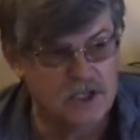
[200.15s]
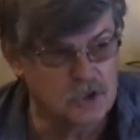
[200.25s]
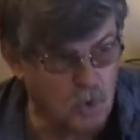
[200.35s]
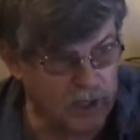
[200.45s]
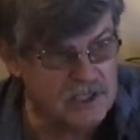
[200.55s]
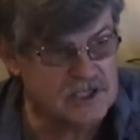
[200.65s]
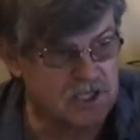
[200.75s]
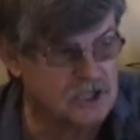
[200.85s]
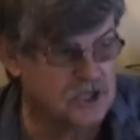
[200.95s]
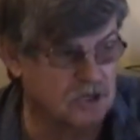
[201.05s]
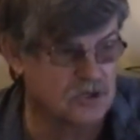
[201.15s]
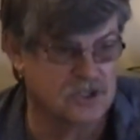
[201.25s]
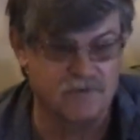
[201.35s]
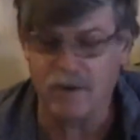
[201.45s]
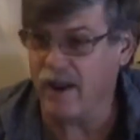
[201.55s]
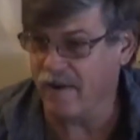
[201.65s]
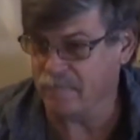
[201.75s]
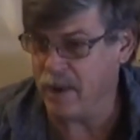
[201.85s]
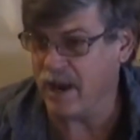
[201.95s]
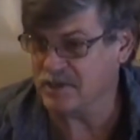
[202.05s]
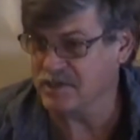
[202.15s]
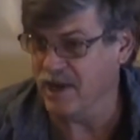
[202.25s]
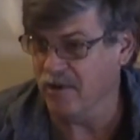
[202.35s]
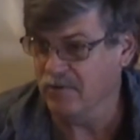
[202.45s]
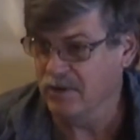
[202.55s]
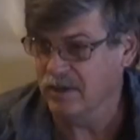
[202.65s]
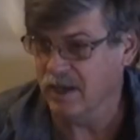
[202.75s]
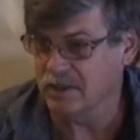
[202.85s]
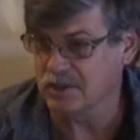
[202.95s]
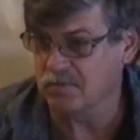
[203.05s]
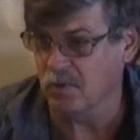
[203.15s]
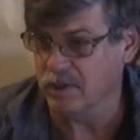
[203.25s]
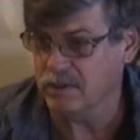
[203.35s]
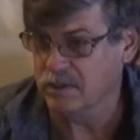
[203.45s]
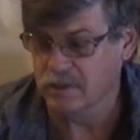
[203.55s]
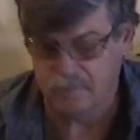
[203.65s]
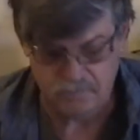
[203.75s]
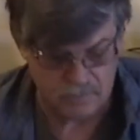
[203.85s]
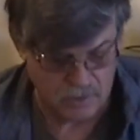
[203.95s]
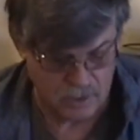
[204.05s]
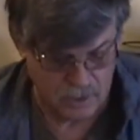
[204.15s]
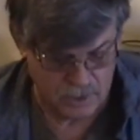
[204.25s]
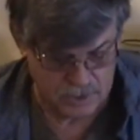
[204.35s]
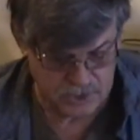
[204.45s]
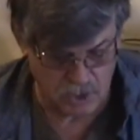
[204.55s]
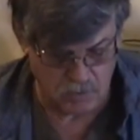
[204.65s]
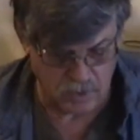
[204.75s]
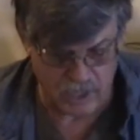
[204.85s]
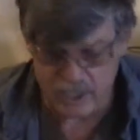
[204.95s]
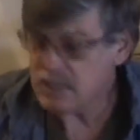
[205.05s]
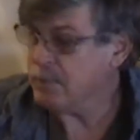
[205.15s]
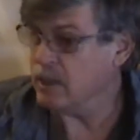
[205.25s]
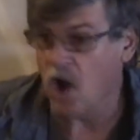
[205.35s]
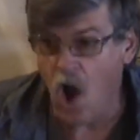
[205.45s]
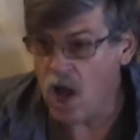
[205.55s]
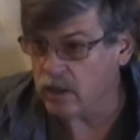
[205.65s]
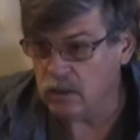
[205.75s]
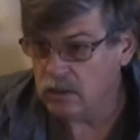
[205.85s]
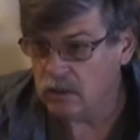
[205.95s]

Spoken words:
26 years have passed now at this point. So, and he's been gone.